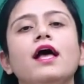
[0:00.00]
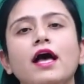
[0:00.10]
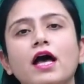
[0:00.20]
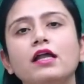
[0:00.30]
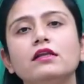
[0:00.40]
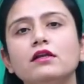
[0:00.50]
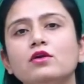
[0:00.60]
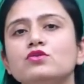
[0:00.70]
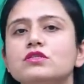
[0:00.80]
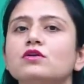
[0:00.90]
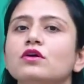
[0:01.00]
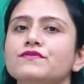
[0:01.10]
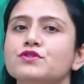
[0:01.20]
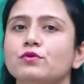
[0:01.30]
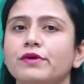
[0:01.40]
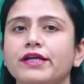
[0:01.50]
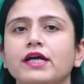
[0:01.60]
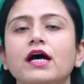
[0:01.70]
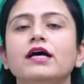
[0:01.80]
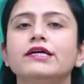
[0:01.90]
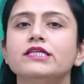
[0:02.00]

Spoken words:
and closing of stomata